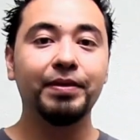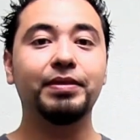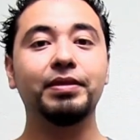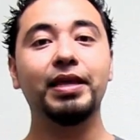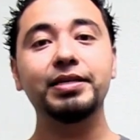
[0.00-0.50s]

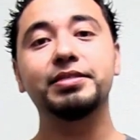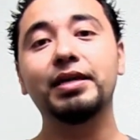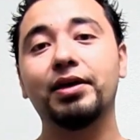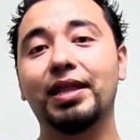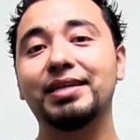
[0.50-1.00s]
The next
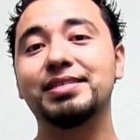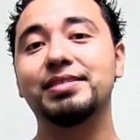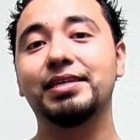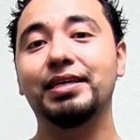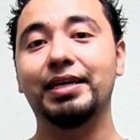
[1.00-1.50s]
thing I'd like to
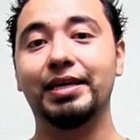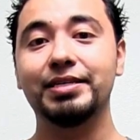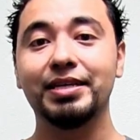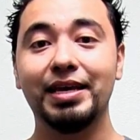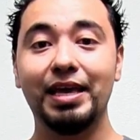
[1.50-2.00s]
see
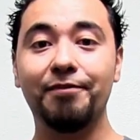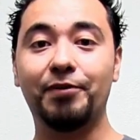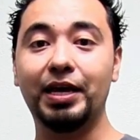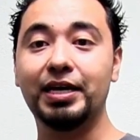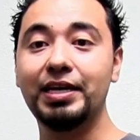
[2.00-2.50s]
is
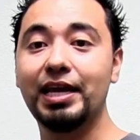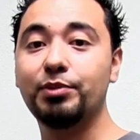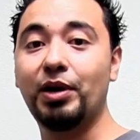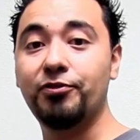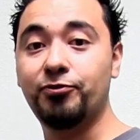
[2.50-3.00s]
if I
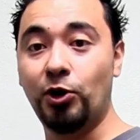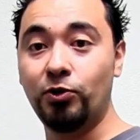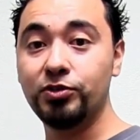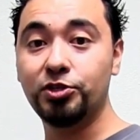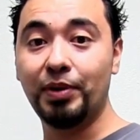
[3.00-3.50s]
connect my
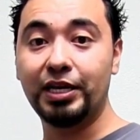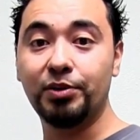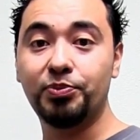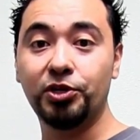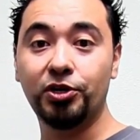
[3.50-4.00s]
phone to my
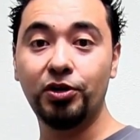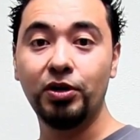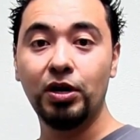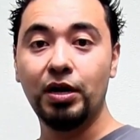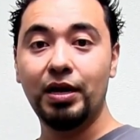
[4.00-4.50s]

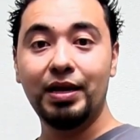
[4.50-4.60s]
computer,